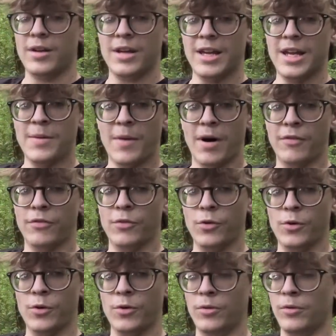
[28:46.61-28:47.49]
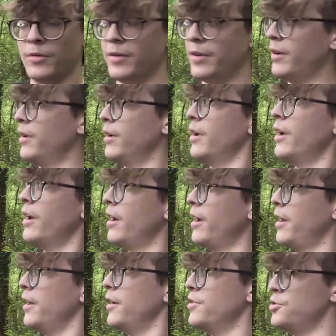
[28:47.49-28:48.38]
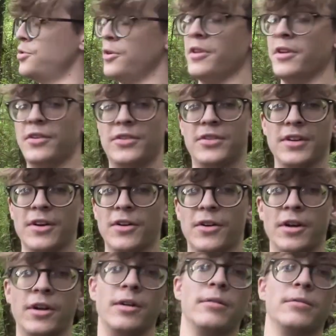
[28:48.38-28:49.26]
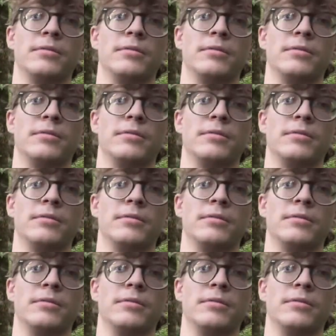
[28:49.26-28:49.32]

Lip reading: eat my food, and enjoy this scenery.